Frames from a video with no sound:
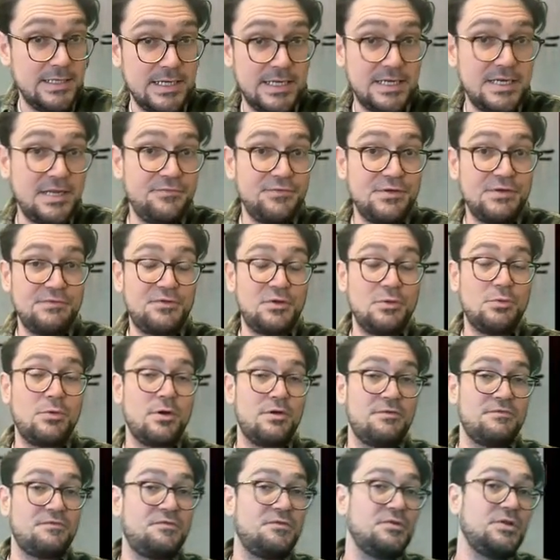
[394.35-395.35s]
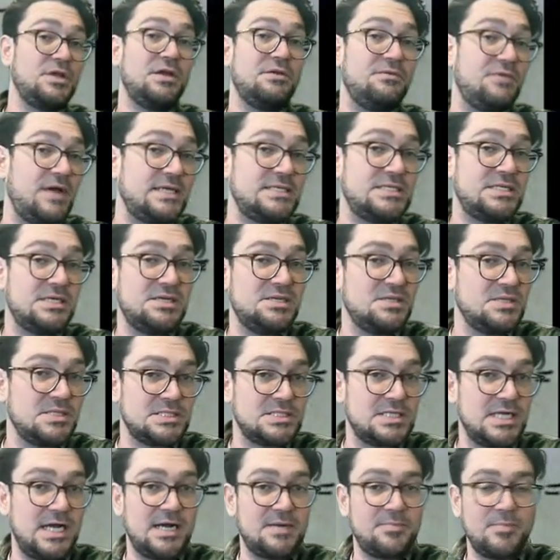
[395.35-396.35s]
And even if you aren't fully invested in the
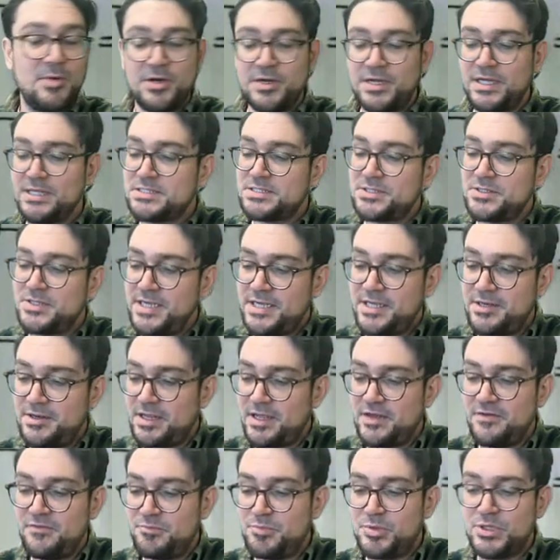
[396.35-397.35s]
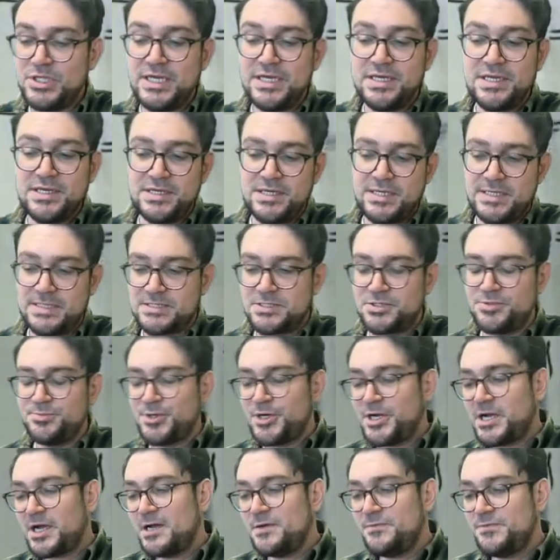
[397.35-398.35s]
stock market, so that can kind of bleed into consumer
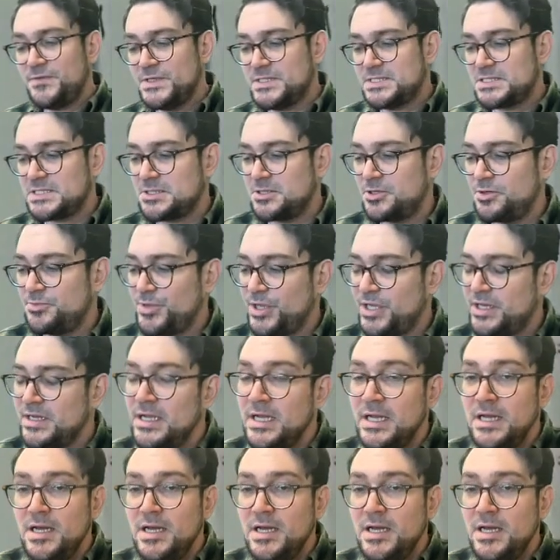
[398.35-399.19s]
confidence a little bit.